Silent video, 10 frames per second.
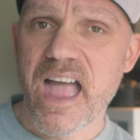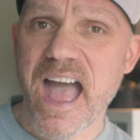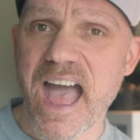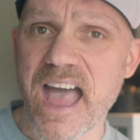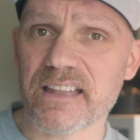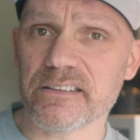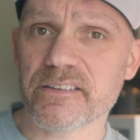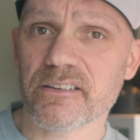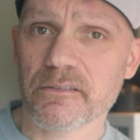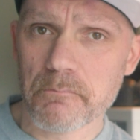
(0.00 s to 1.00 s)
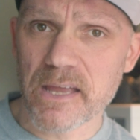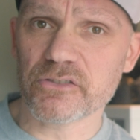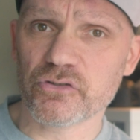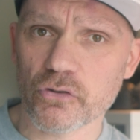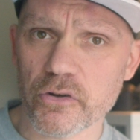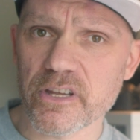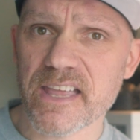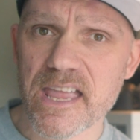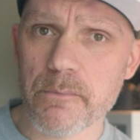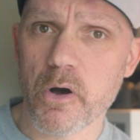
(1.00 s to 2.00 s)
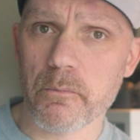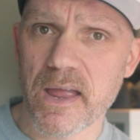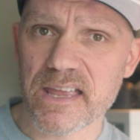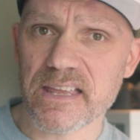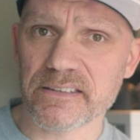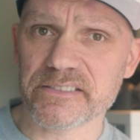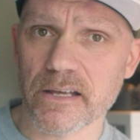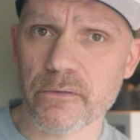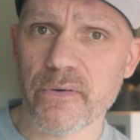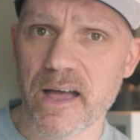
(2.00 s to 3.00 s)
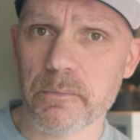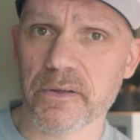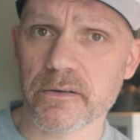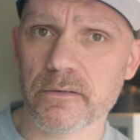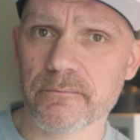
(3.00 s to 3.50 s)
and make sure you keep on making stuff happen.